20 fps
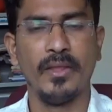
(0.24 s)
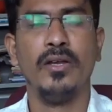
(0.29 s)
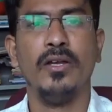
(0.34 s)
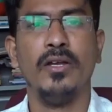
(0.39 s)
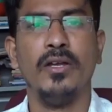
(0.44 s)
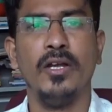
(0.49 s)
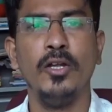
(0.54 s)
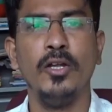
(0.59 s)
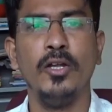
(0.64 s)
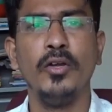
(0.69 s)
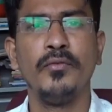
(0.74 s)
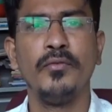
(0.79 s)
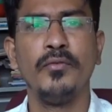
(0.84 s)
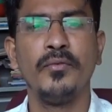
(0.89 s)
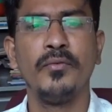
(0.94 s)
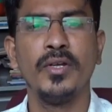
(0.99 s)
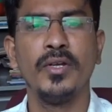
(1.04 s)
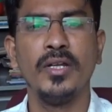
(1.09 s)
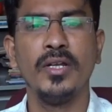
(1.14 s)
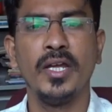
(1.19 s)
Hello
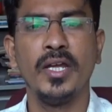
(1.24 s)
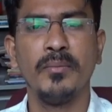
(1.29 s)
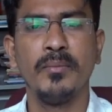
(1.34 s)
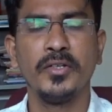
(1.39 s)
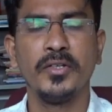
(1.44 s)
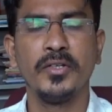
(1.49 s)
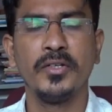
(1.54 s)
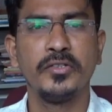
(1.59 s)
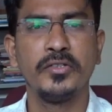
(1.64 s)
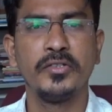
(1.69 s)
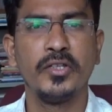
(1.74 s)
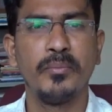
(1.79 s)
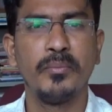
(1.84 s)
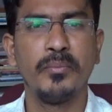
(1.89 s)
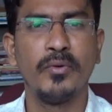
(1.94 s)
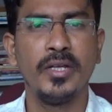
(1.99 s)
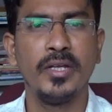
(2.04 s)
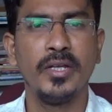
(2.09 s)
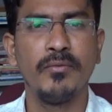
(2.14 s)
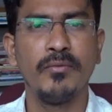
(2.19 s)
everyone, I am Ankish
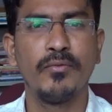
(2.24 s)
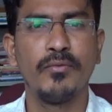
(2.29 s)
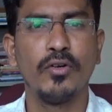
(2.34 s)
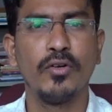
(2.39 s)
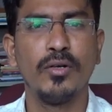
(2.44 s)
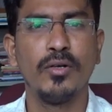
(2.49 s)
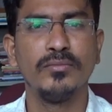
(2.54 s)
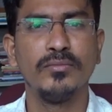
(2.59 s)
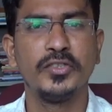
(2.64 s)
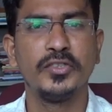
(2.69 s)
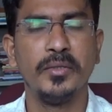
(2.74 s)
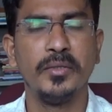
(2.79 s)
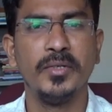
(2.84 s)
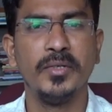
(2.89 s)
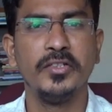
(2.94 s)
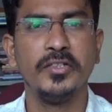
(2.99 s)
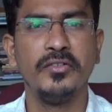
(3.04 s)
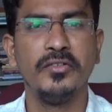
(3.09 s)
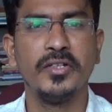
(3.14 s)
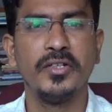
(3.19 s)
Tirpude from Srimati
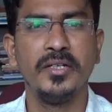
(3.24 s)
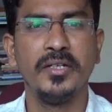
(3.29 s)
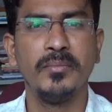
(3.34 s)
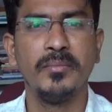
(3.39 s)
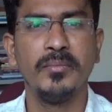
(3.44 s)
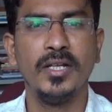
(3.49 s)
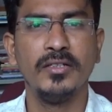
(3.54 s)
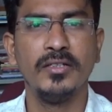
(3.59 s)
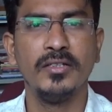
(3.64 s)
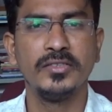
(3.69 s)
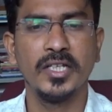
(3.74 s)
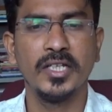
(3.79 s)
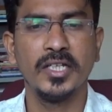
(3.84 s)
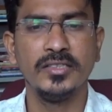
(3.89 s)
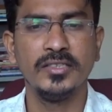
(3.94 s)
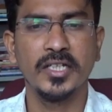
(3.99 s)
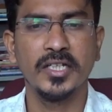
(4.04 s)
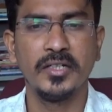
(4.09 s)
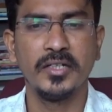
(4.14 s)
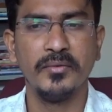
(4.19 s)
Indrani Balan Science
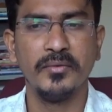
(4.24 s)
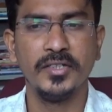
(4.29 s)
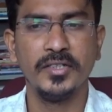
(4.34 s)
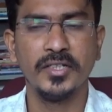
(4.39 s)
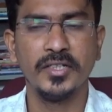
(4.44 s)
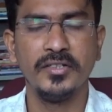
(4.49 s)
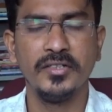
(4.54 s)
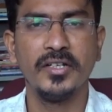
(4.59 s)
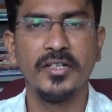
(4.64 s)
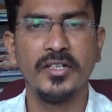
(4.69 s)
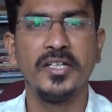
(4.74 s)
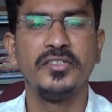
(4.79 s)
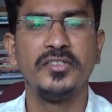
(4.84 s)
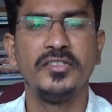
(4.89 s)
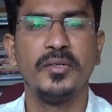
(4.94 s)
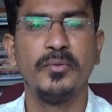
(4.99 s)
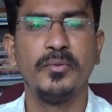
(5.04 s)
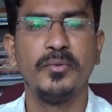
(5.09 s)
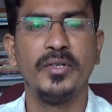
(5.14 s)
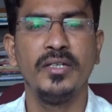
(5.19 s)
Activity Center, IISER
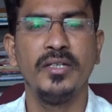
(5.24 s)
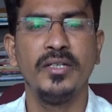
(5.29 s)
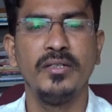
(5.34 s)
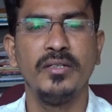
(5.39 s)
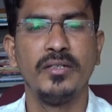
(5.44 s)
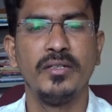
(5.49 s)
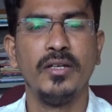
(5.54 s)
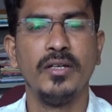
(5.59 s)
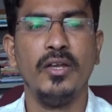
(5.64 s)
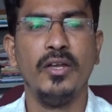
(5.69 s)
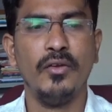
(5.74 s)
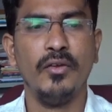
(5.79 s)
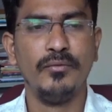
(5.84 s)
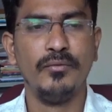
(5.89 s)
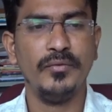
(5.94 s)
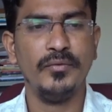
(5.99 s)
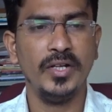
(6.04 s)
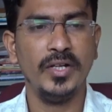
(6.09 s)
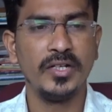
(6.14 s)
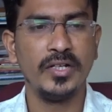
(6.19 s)
Pune. We
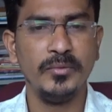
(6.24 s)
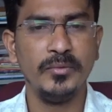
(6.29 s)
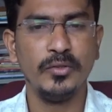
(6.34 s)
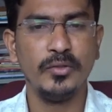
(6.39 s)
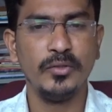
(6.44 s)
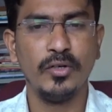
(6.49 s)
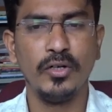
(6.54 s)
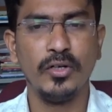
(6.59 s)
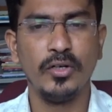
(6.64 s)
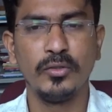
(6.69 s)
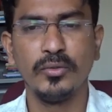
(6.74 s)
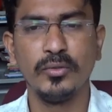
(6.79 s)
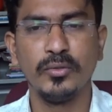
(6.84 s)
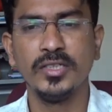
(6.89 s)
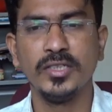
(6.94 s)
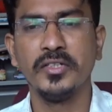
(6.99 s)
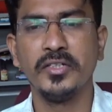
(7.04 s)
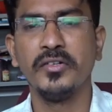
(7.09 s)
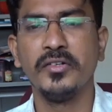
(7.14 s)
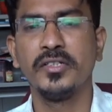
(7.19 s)
welcome you all to this
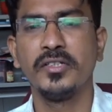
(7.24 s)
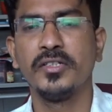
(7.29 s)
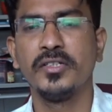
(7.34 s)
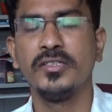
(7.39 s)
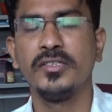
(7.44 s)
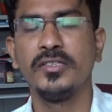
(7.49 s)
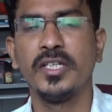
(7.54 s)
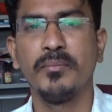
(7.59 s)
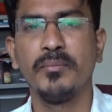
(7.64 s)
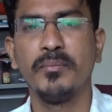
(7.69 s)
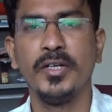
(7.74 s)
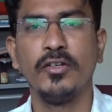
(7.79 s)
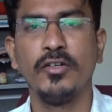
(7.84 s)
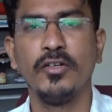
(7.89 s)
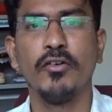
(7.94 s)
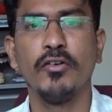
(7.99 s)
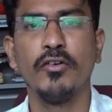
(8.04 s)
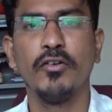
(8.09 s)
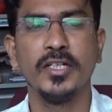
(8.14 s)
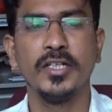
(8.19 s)
interesting segment of
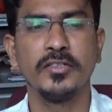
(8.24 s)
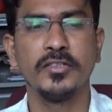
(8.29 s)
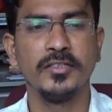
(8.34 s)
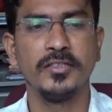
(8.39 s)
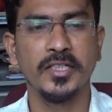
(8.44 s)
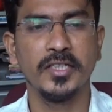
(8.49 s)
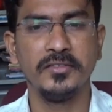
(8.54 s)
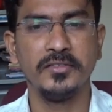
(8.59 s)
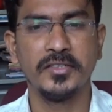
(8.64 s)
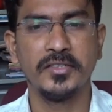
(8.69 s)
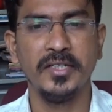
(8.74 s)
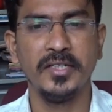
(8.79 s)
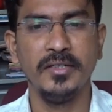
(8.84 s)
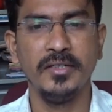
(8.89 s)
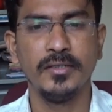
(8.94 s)
National Science Day.